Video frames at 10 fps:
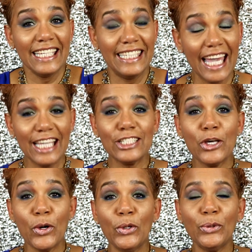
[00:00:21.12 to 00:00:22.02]
Guess
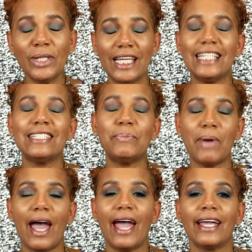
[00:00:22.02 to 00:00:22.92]
who is
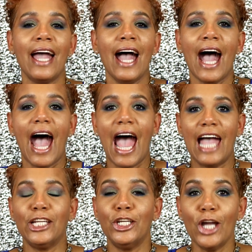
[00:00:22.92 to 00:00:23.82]
back?
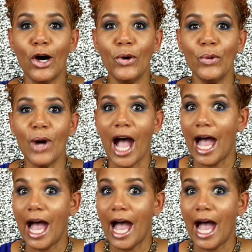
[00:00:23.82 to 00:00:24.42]
I know,